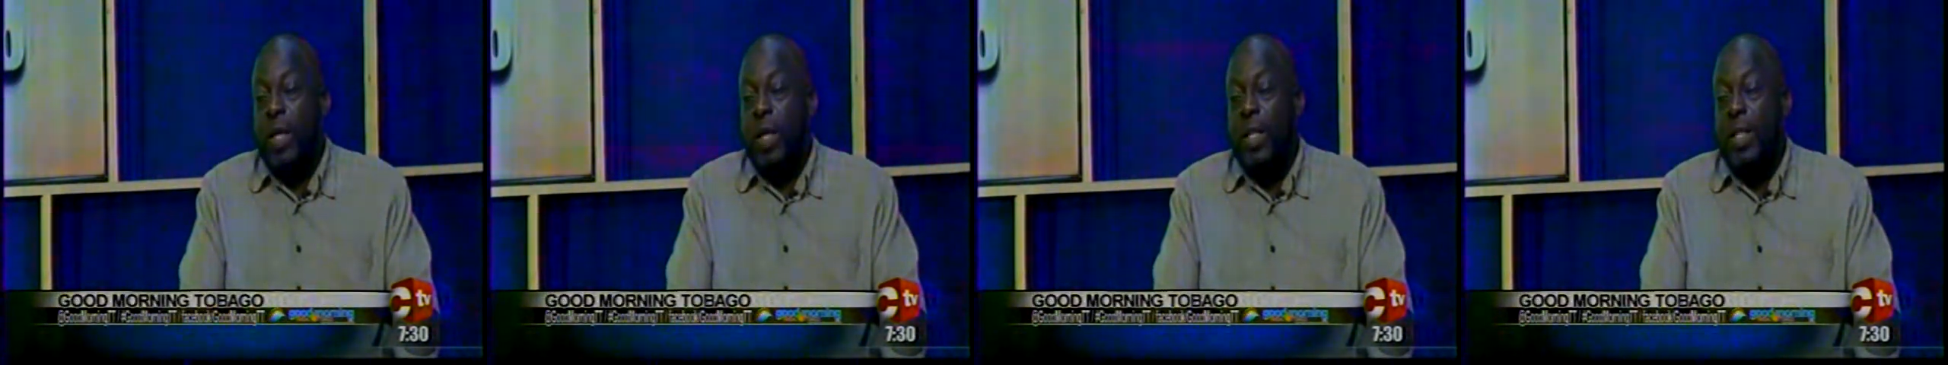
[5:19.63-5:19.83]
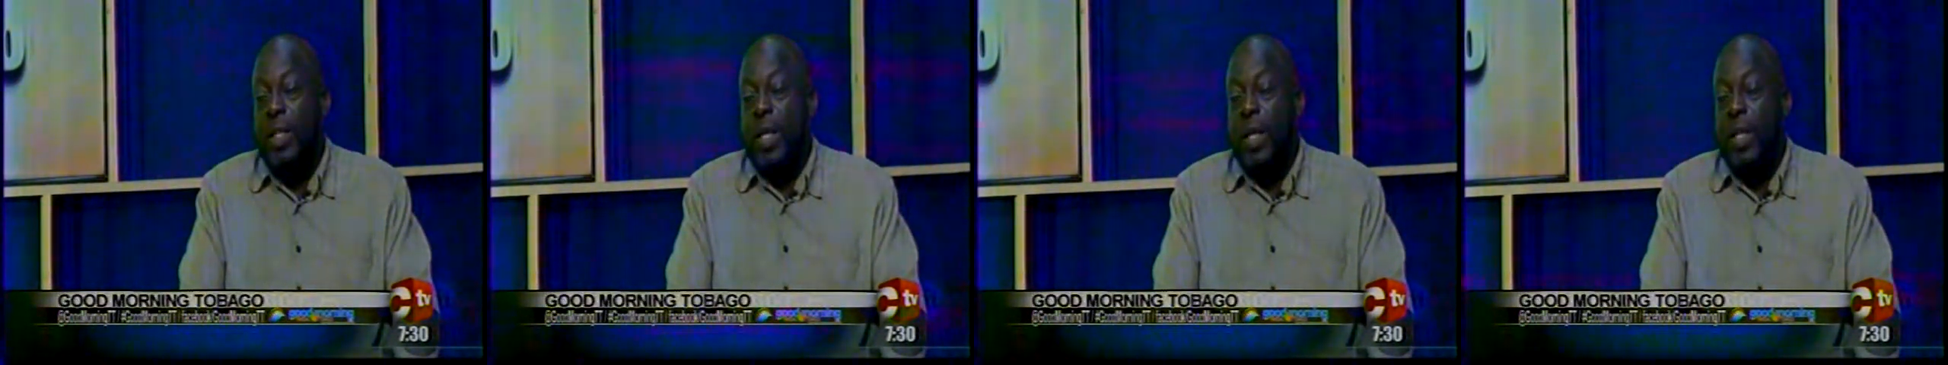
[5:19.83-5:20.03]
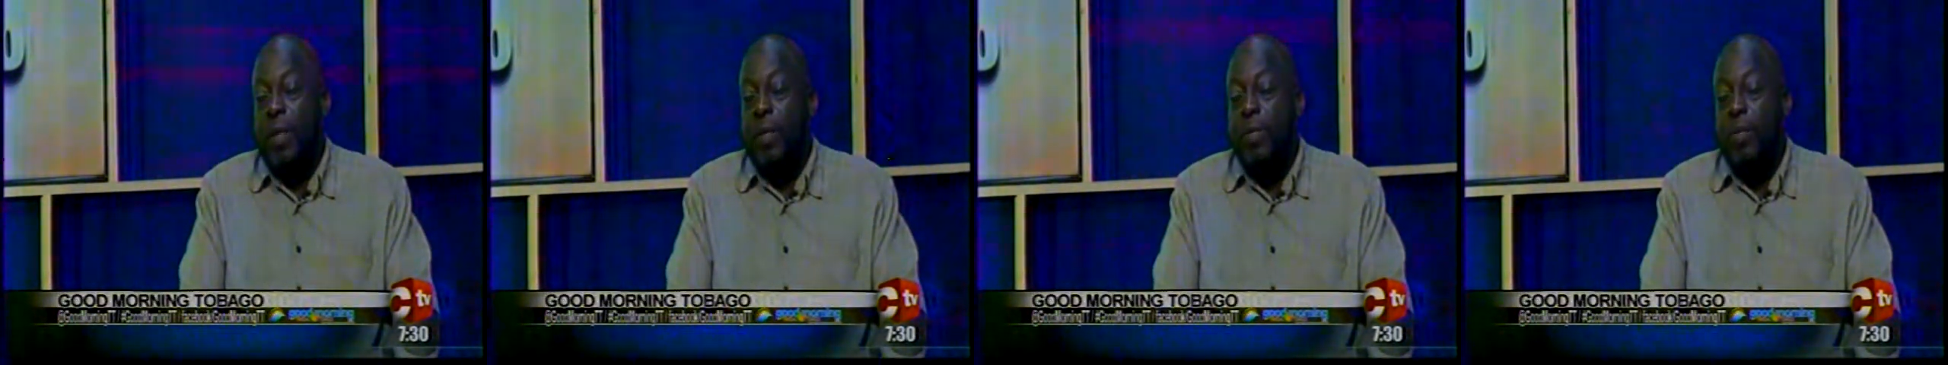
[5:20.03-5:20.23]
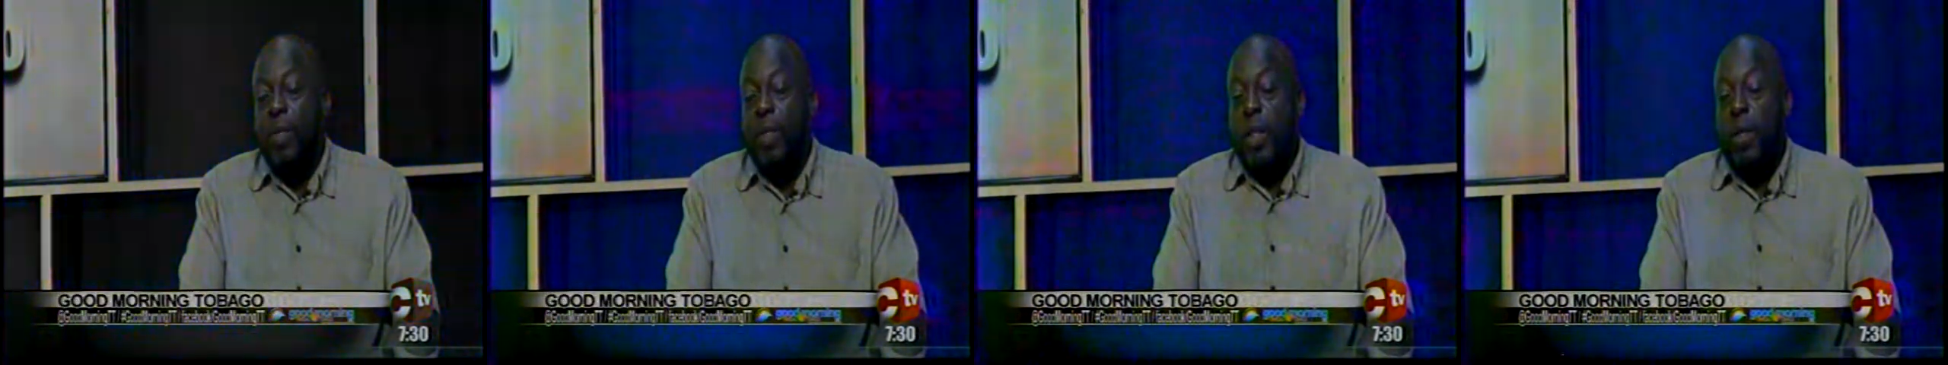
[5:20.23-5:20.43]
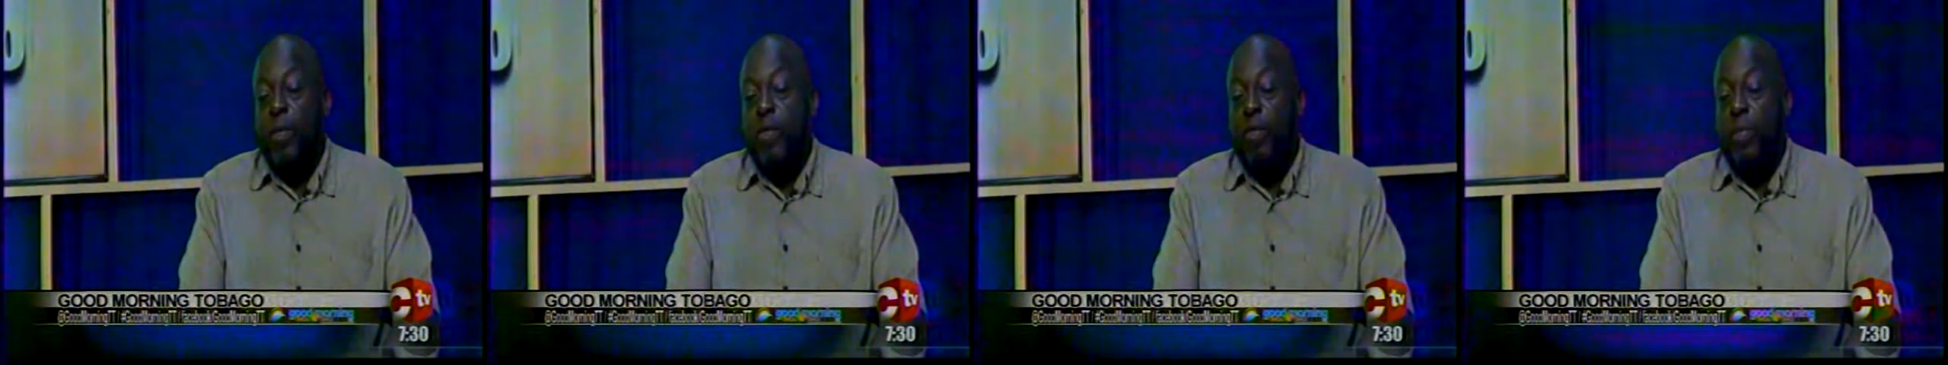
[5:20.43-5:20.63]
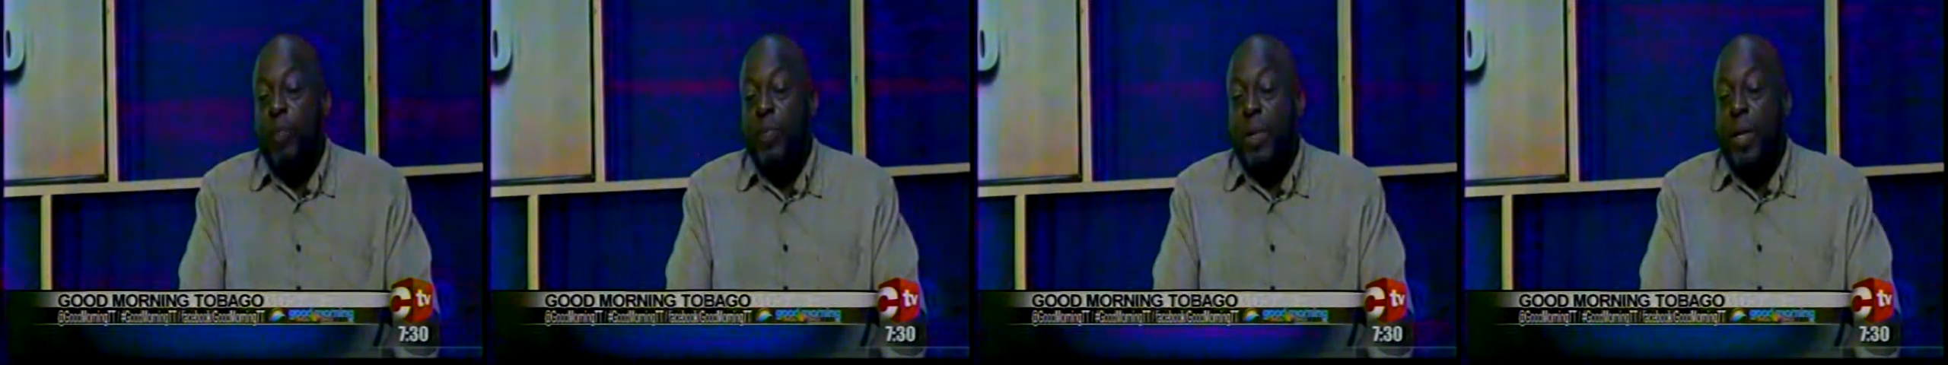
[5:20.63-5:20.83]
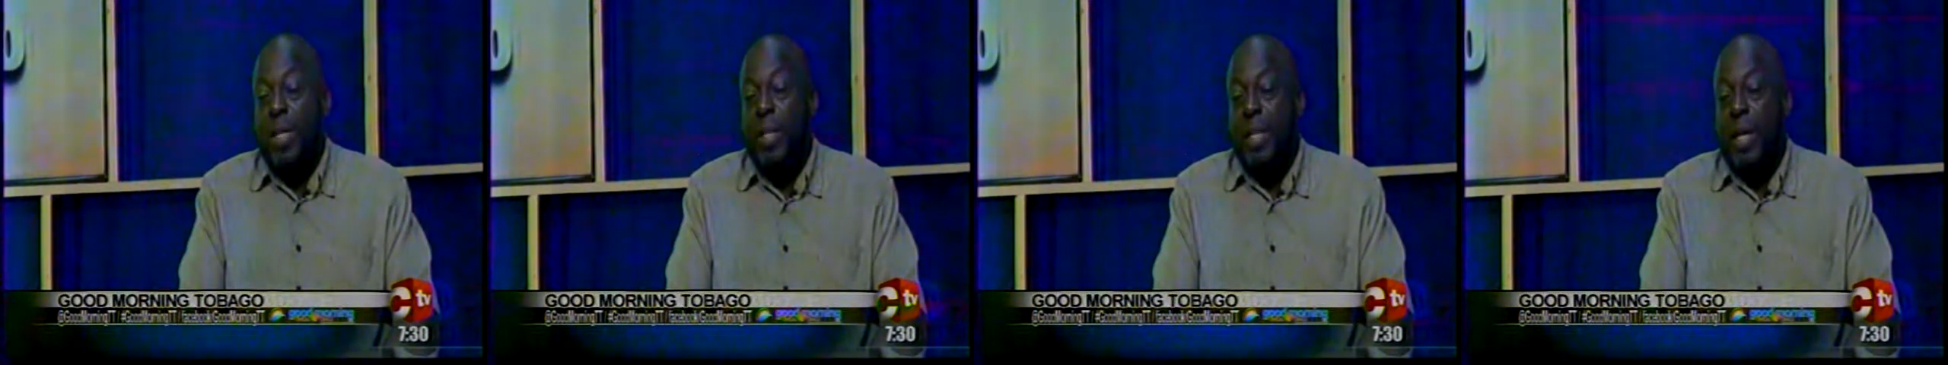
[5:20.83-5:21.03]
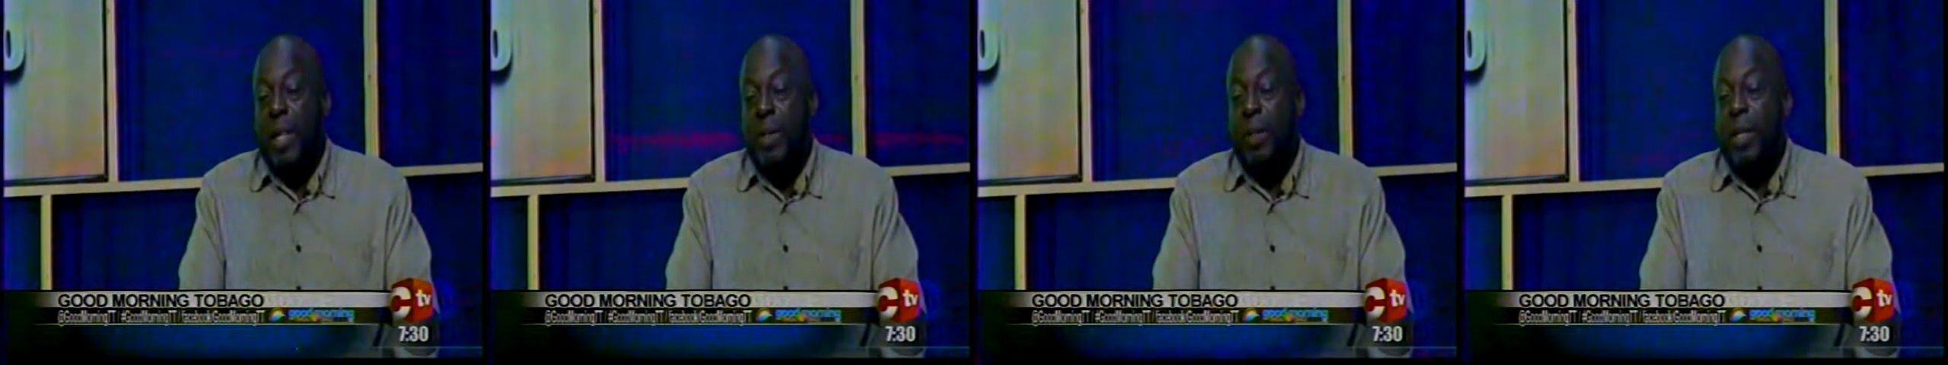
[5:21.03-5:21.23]
And then for paying
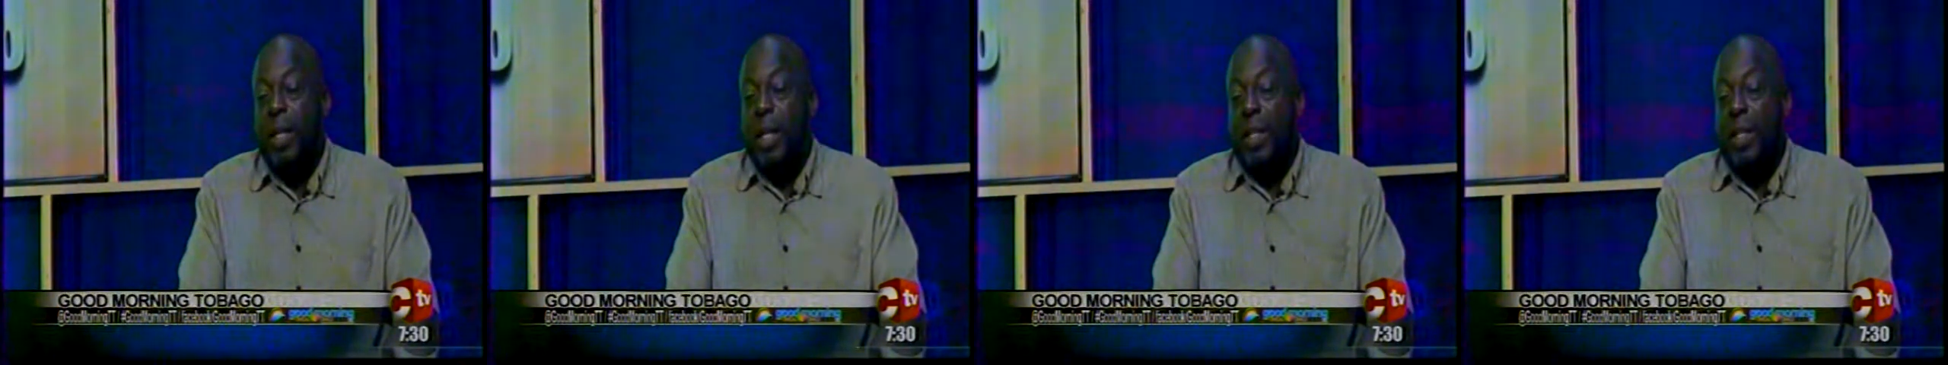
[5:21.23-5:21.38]
that